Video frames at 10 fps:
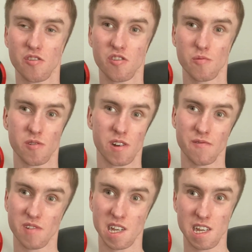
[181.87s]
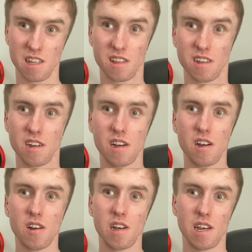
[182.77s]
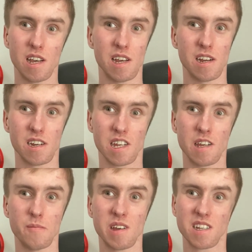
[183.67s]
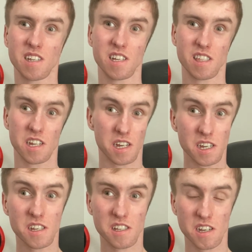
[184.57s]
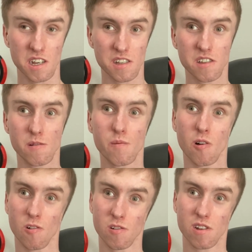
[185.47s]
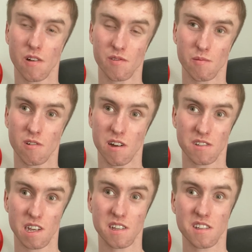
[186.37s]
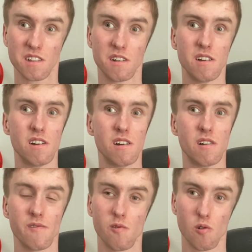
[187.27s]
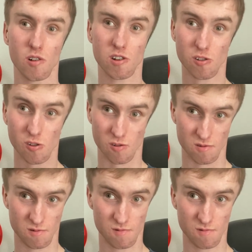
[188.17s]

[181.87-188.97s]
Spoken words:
super convenient, and it makes it the easiest part of the process for sure.